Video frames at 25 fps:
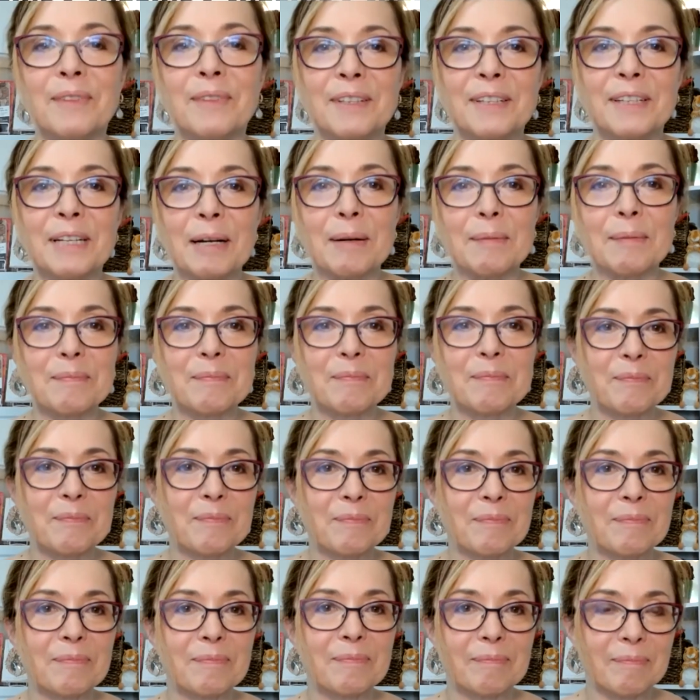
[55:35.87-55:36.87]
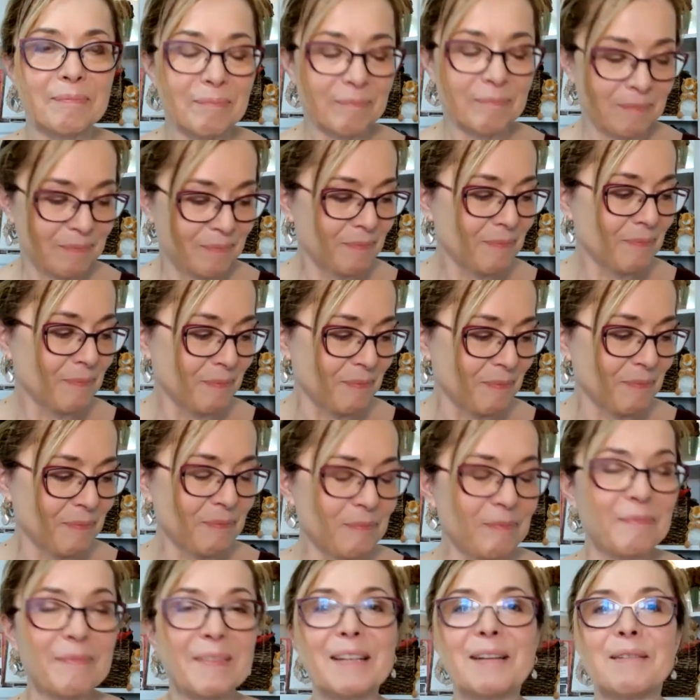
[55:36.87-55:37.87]
Yep. yep.
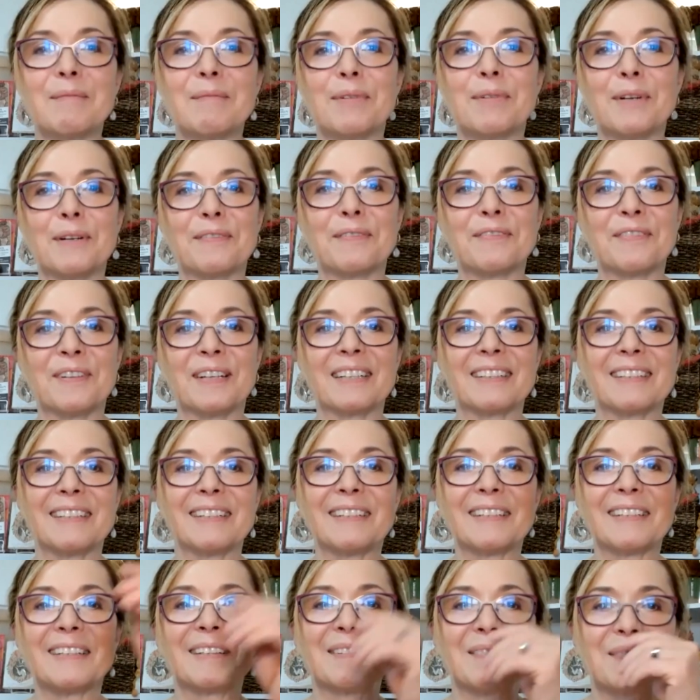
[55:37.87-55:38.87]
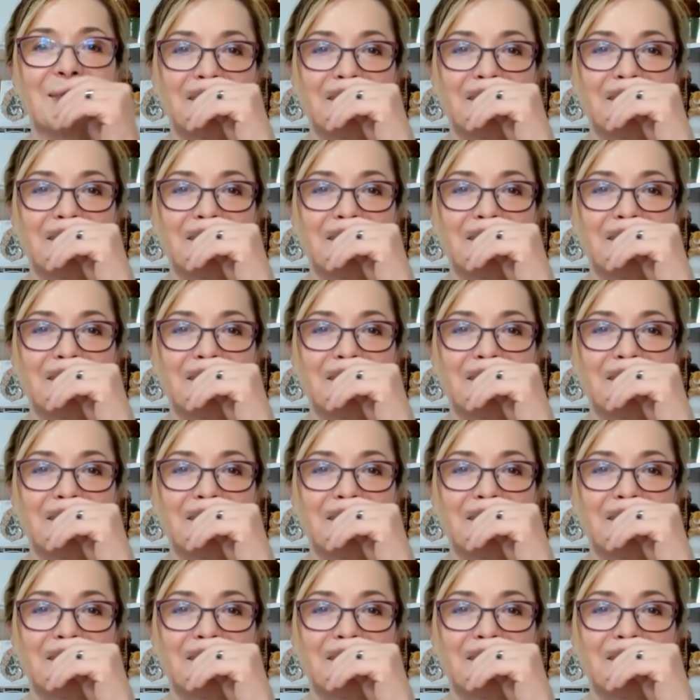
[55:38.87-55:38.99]
Um, but